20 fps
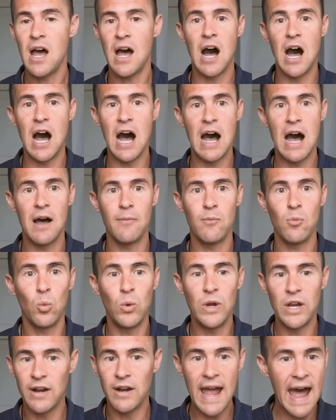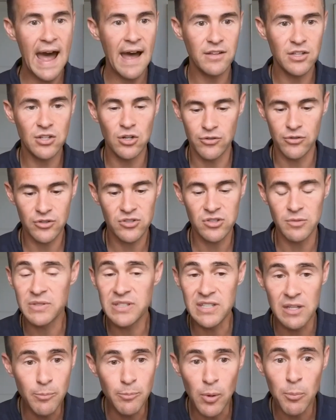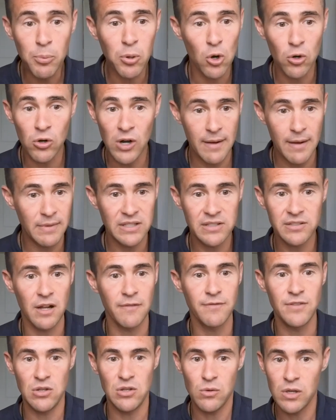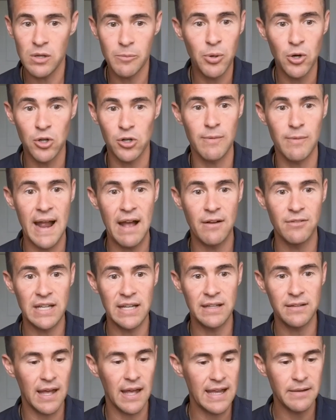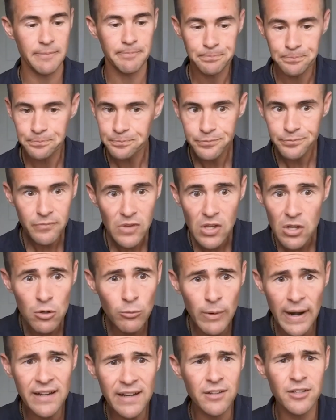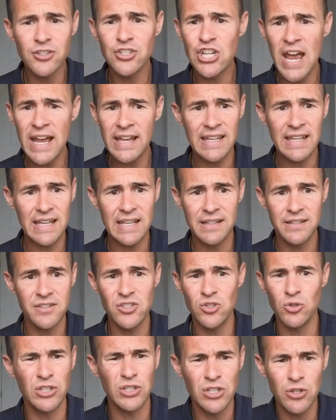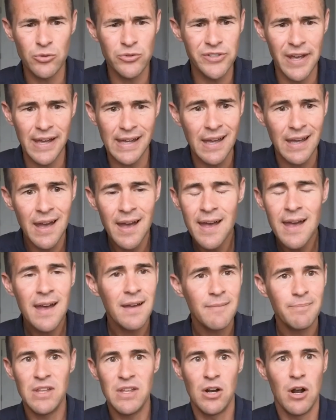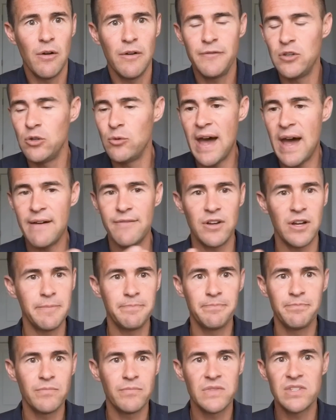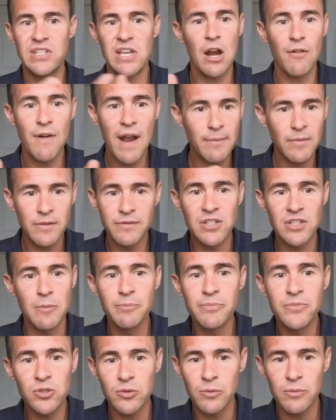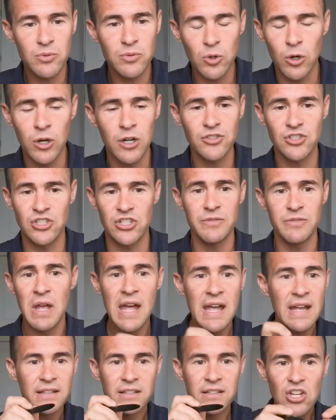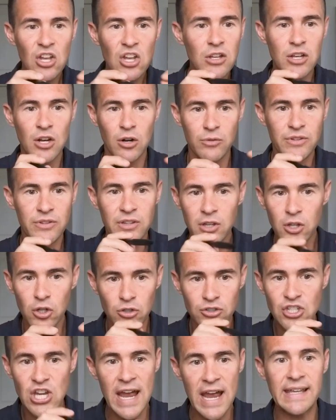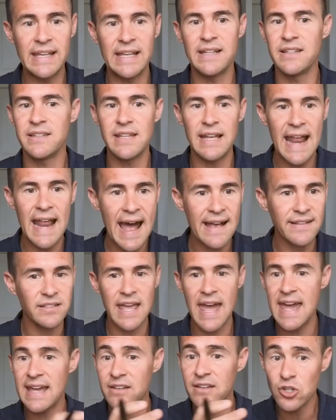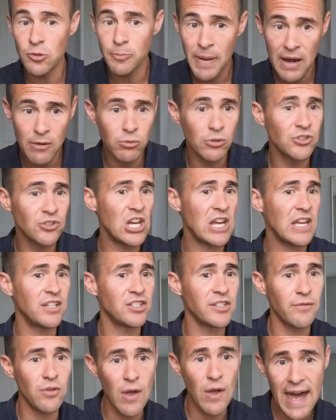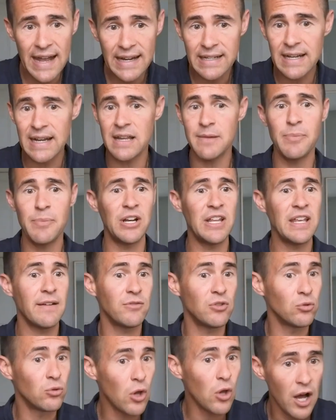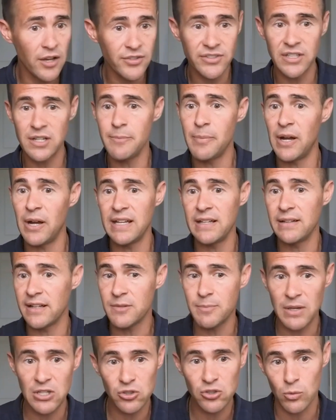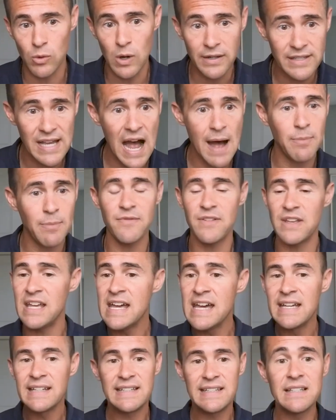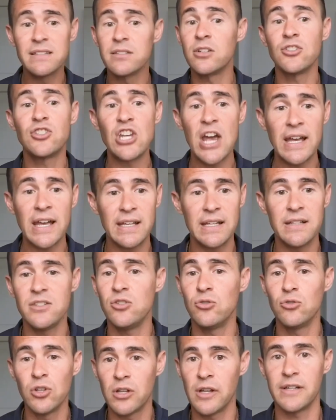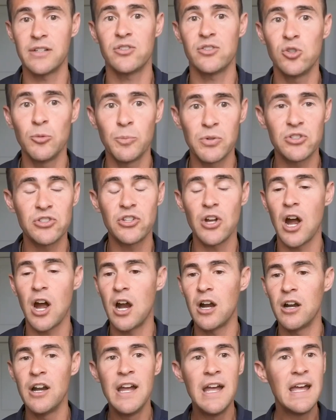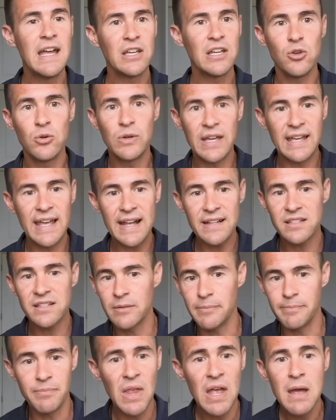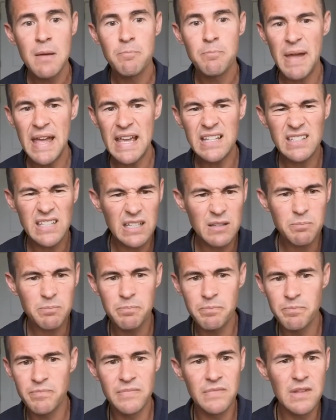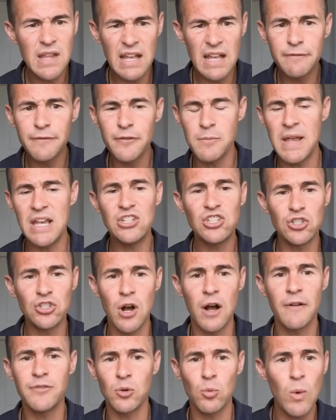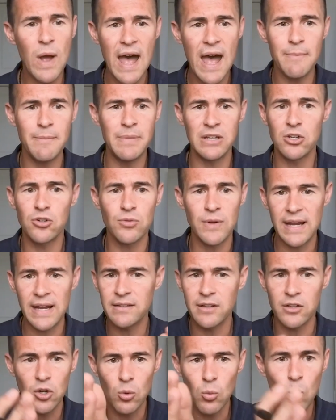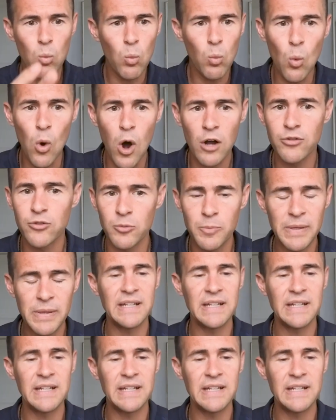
There's some simple programming stuff that you can put around it, like regular check-ins. You can use if you have a CRM of some sort, just, little check-ins that ask, hey, is your payroll changed? Have you added anybody? Have you lost anybody? Let's make sure we're on top of it. These little check-ins, you look like a superstar. You can get some basic information off the web and create little walkthrough